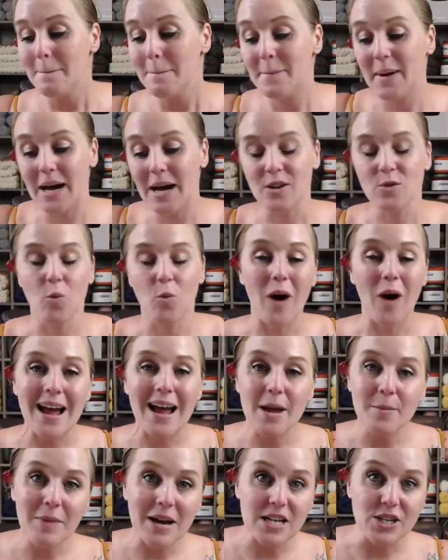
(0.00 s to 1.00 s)
But why
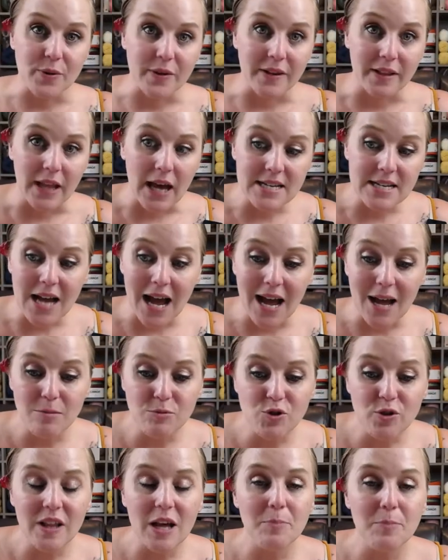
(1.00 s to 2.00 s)
am I doing that? I'm
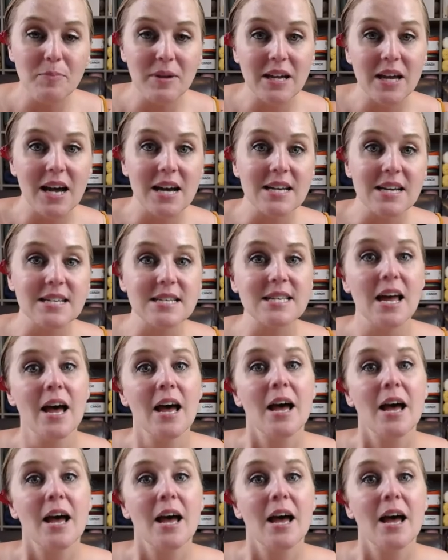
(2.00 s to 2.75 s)
doing that because